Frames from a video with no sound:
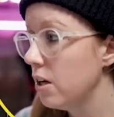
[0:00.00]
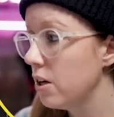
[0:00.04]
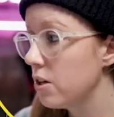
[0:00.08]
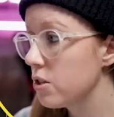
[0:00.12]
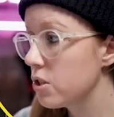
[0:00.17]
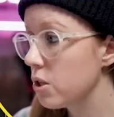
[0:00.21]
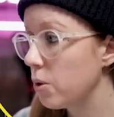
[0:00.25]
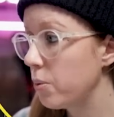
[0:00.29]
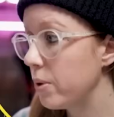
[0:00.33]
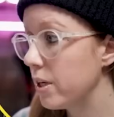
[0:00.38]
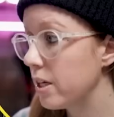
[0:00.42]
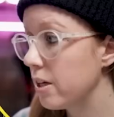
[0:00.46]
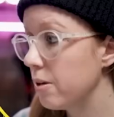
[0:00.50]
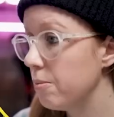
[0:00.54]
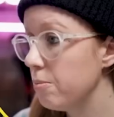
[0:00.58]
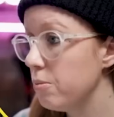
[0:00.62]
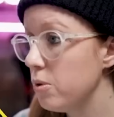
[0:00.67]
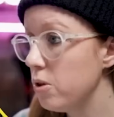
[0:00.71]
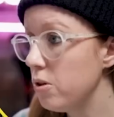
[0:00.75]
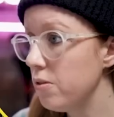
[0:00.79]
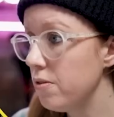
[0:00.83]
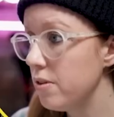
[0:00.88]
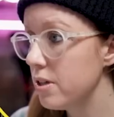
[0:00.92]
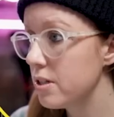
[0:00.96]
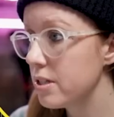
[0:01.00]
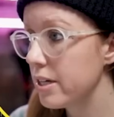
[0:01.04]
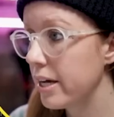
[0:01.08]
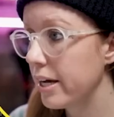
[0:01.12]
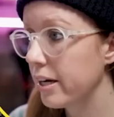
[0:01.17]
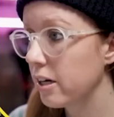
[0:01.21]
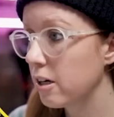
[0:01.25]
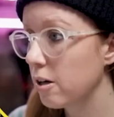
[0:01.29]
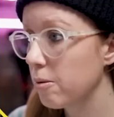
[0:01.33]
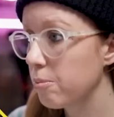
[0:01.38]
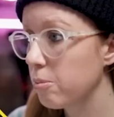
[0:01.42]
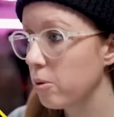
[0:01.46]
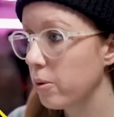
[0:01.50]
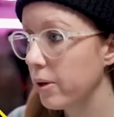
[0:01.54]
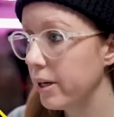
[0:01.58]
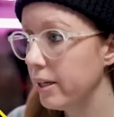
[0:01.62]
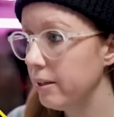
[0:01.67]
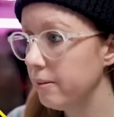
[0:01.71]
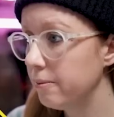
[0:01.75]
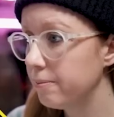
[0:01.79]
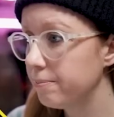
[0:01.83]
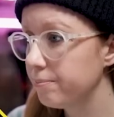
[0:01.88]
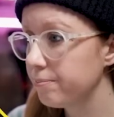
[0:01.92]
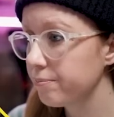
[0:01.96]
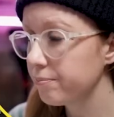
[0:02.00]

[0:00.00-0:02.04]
So we can move this anchor point